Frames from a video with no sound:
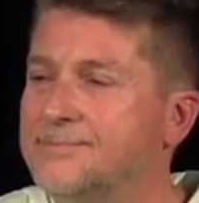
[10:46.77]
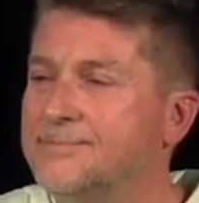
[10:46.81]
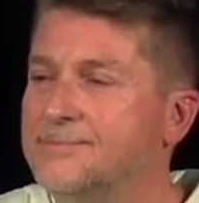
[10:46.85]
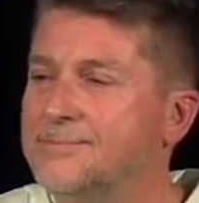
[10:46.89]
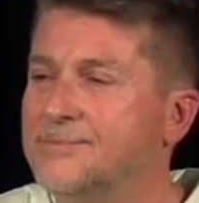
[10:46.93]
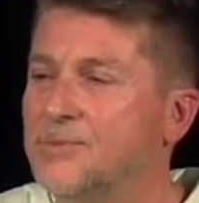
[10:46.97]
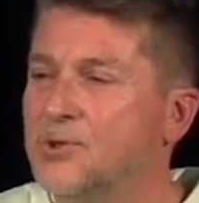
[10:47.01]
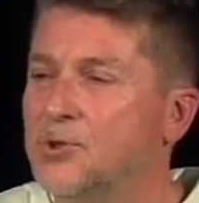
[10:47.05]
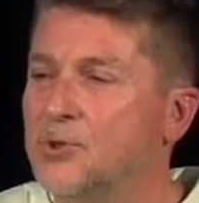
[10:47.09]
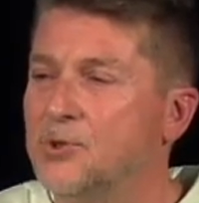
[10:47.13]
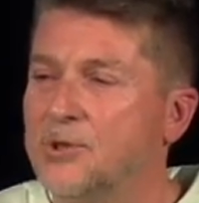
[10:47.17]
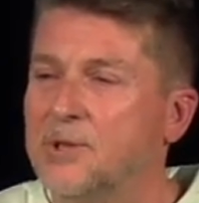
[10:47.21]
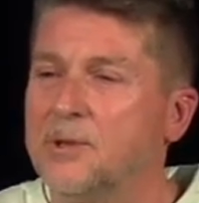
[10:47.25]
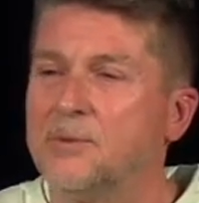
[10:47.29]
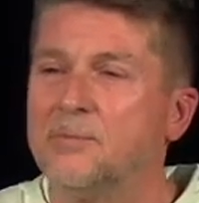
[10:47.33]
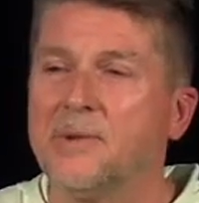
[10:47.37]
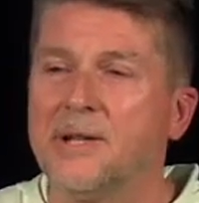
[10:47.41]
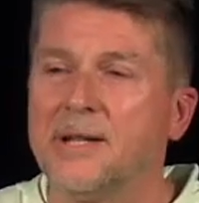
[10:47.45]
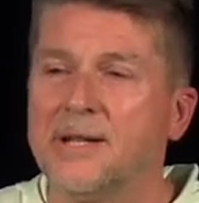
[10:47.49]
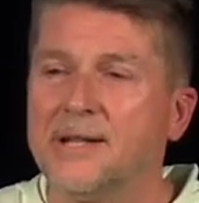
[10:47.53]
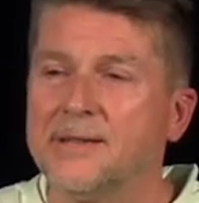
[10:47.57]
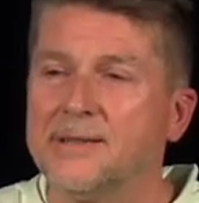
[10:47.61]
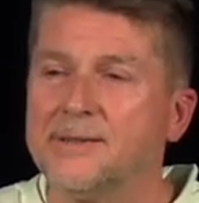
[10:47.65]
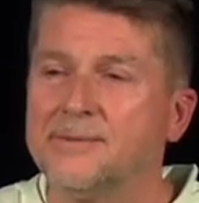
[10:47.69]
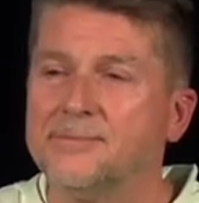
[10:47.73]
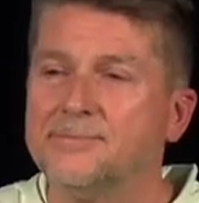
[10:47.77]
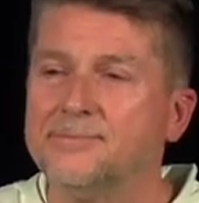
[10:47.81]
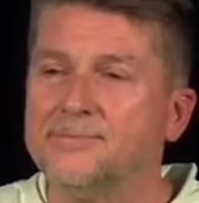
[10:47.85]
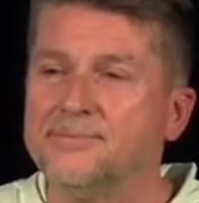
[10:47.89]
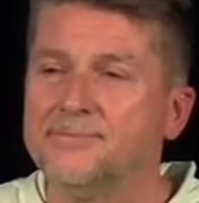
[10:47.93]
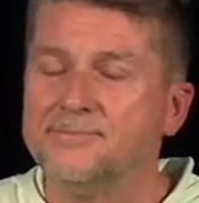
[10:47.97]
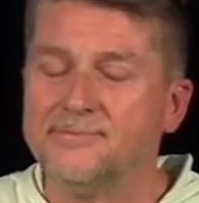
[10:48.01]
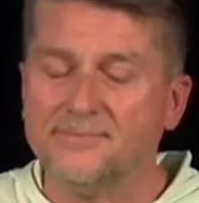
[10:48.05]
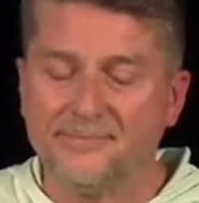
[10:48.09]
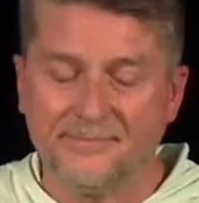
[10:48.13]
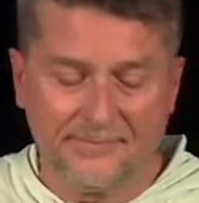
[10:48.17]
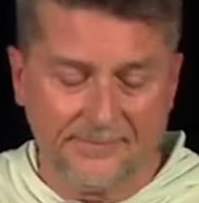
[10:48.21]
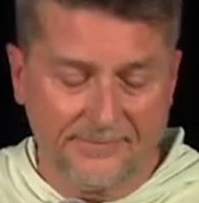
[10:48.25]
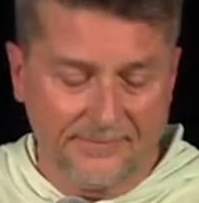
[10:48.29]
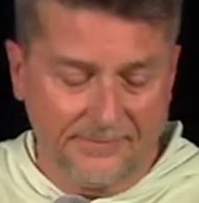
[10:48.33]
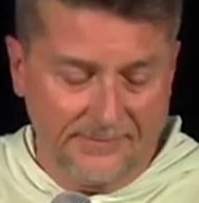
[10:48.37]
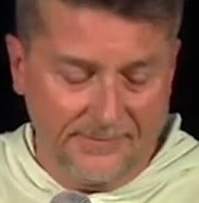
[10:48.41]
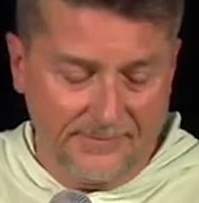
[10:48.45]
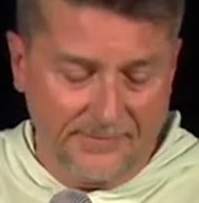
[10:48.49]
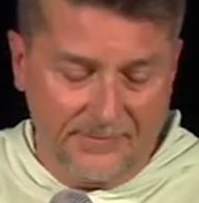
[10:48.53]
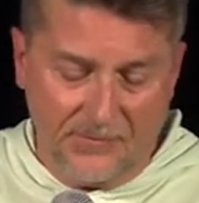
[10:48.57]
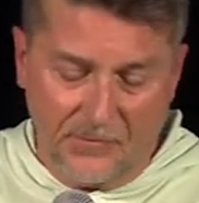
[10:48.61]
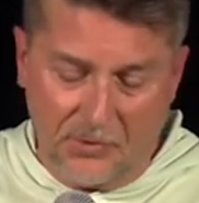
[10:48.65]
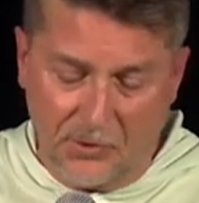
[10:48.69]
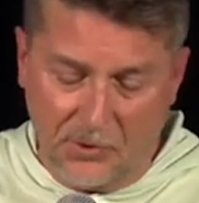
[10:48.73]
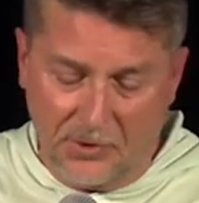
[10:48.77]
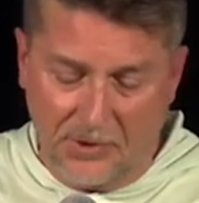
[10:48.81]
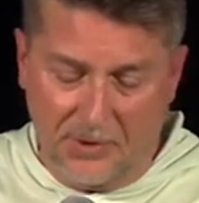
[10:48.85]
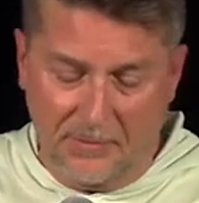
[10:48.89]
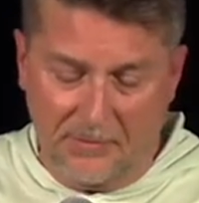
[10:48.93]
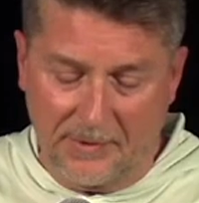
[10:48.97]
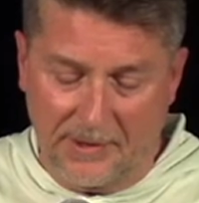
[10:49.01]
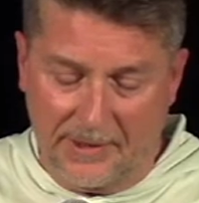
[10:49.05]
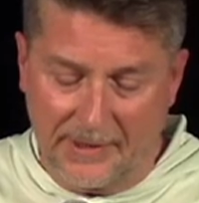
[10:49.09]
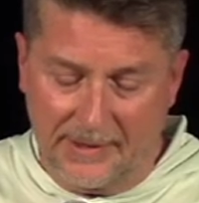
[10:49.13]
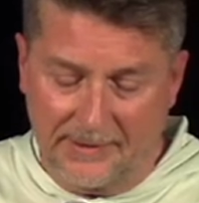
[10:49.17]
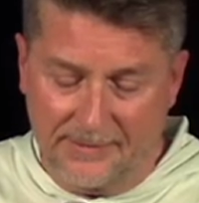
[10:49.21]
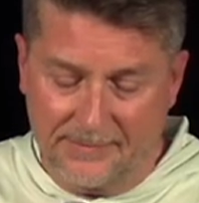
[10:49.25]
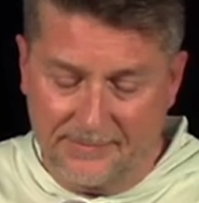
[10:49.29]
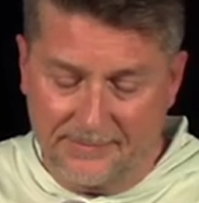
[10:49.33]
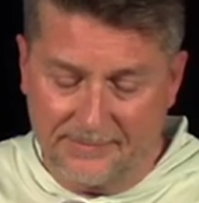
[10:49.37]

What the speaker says: You can make it. You can make it.